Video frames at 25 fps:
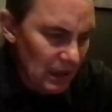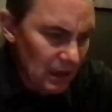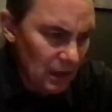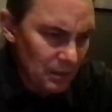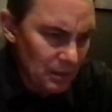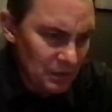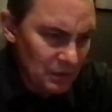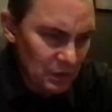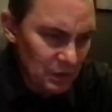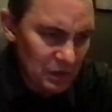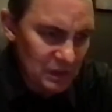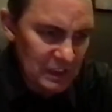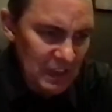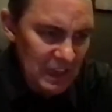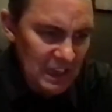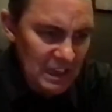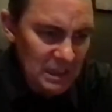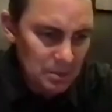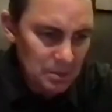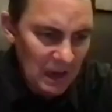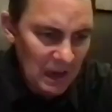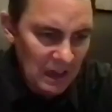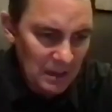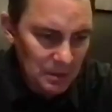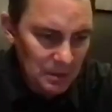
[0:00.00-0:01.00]
So stage
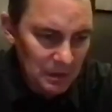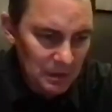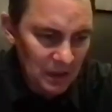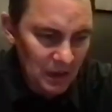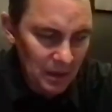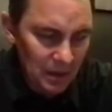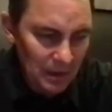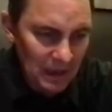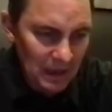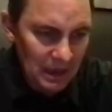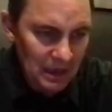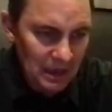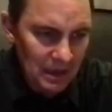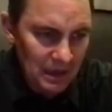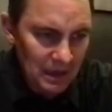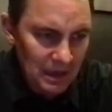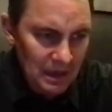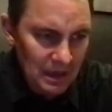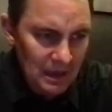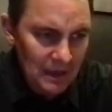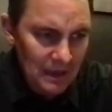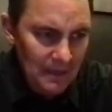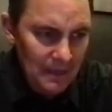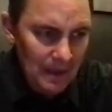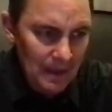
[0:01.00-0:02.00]
black
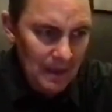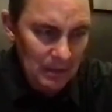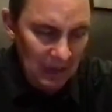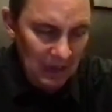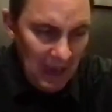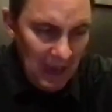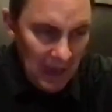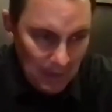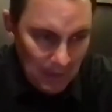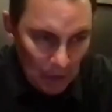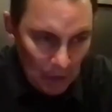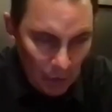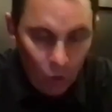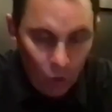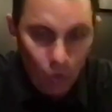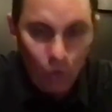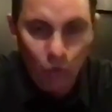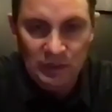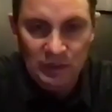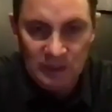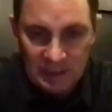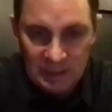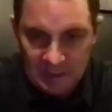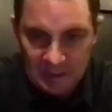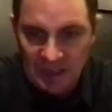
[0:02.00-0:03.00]
became an
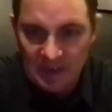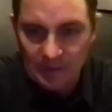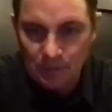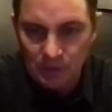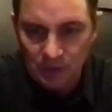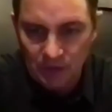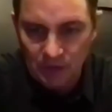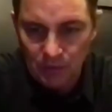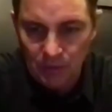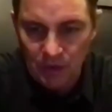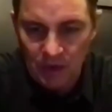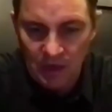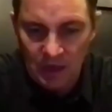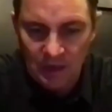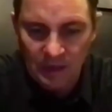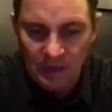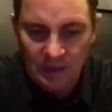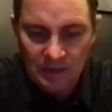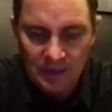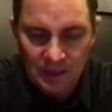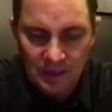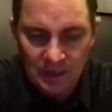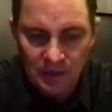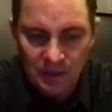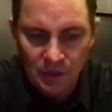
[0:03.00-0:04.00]
early staple of mine. And
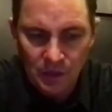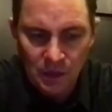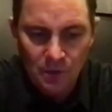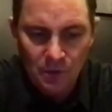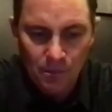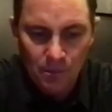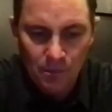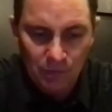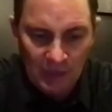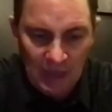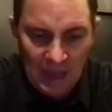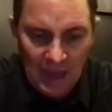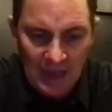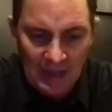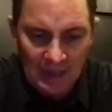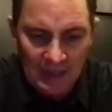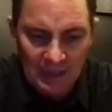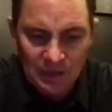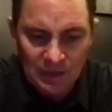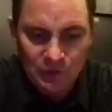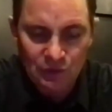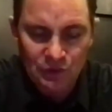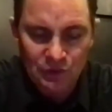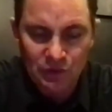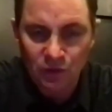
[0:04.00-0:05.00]
then black
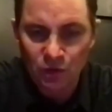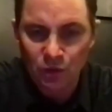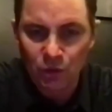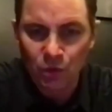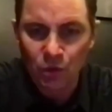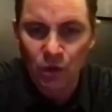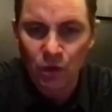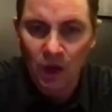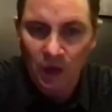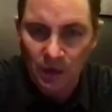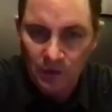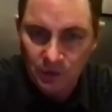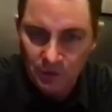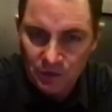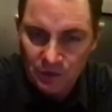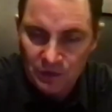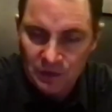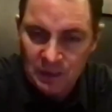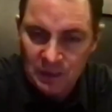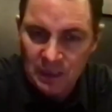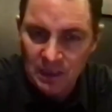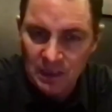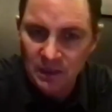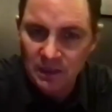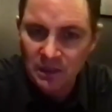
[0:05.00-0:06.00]
is so
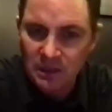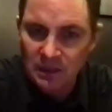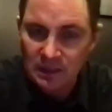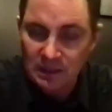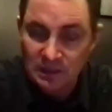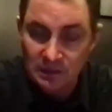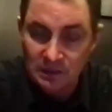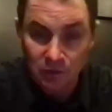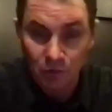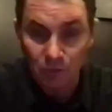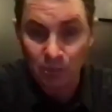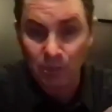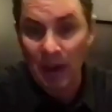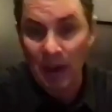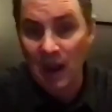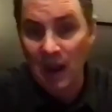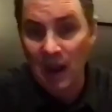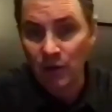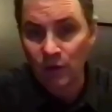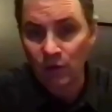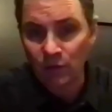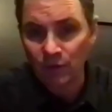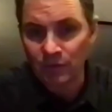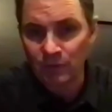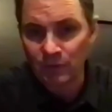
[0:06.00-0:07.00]
understated. It's so
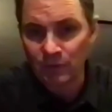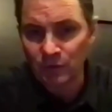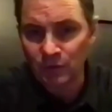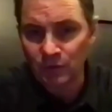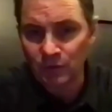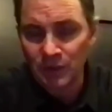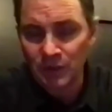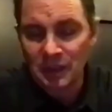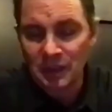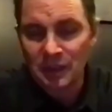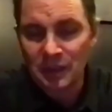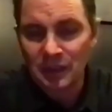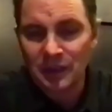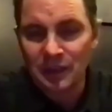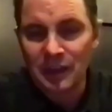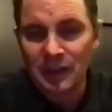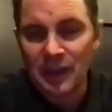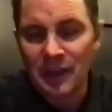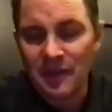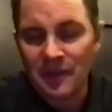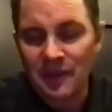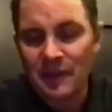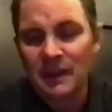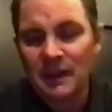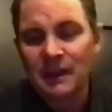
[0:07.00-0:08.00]
powerful.
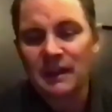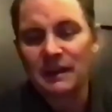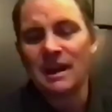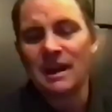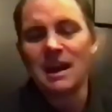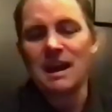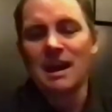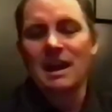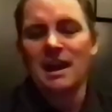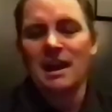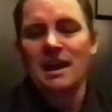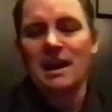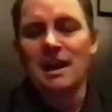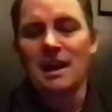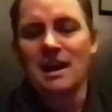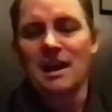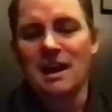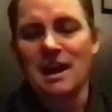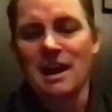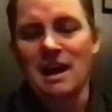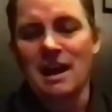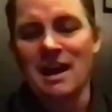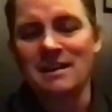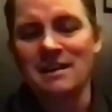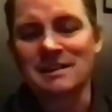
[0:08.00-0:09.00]
And then
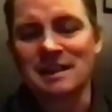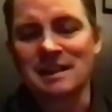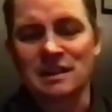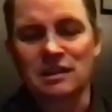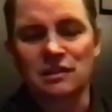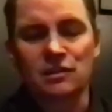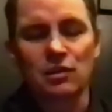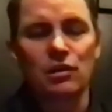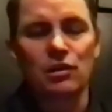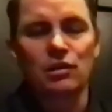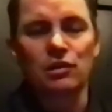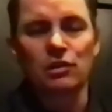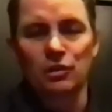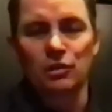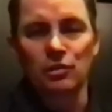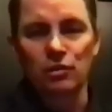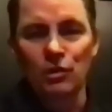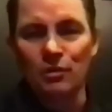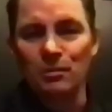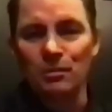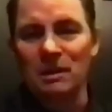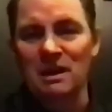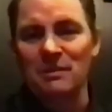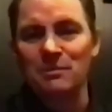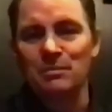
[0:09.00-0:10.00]
as I started to grow
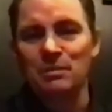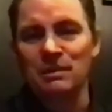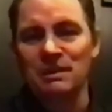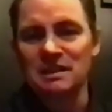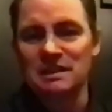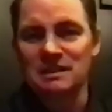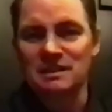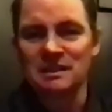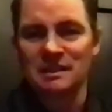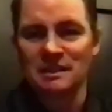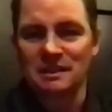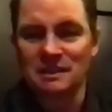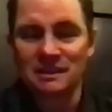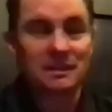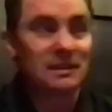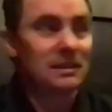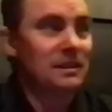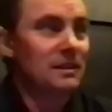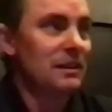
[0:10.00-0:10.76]
my business,